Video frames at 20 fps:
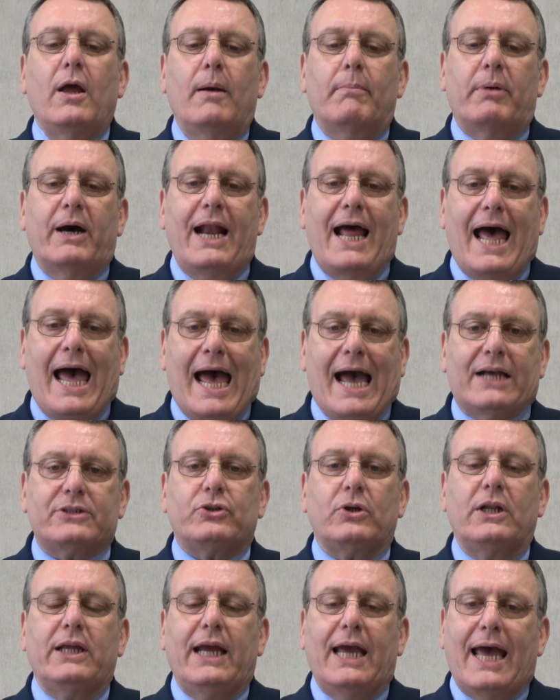but
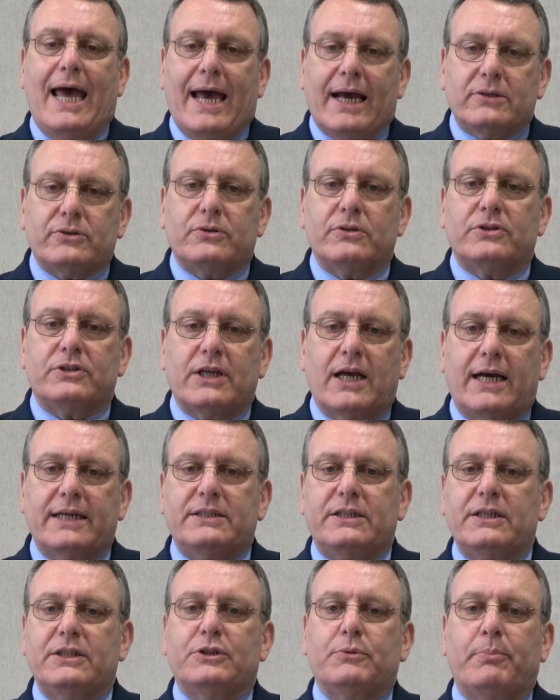actually
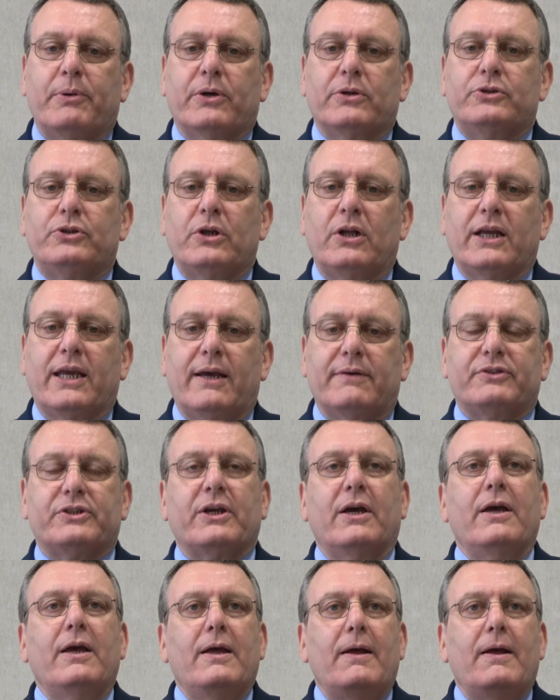exercising spiritual gifts,